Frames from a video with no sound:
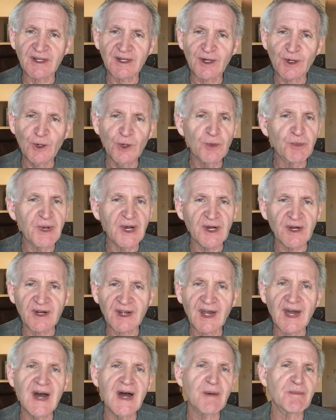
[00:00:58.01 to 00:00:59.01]
Colbert
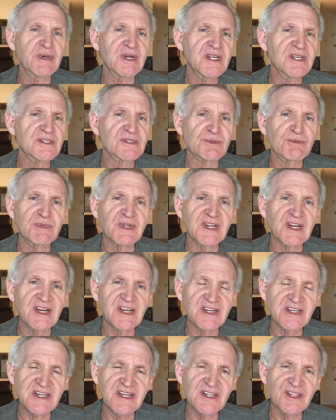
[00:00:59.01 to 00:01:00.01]
comedies from the
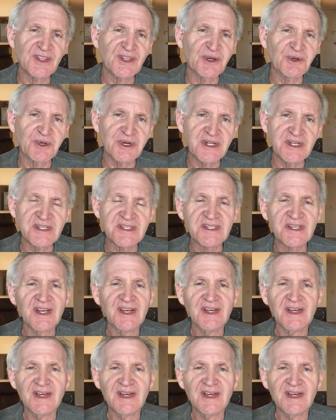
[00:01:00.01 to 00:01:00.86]
1930s,